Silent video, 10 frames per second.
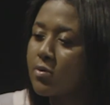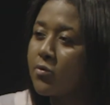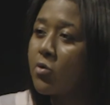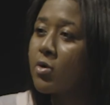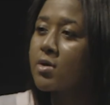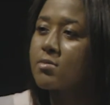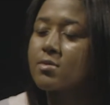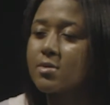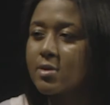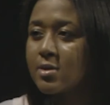4
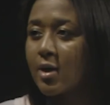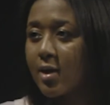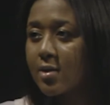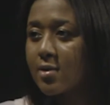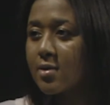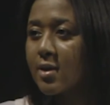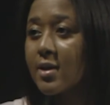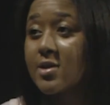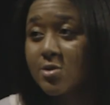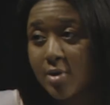is done.
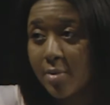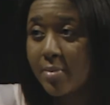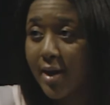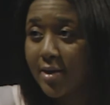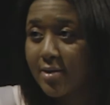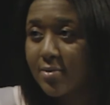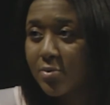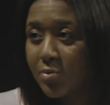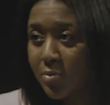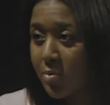Unless you come back.
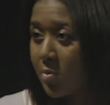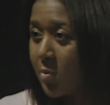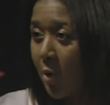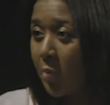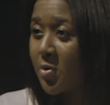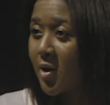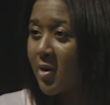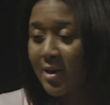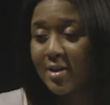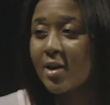Hope you
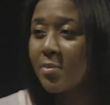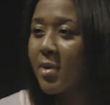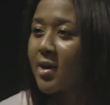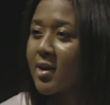get to come back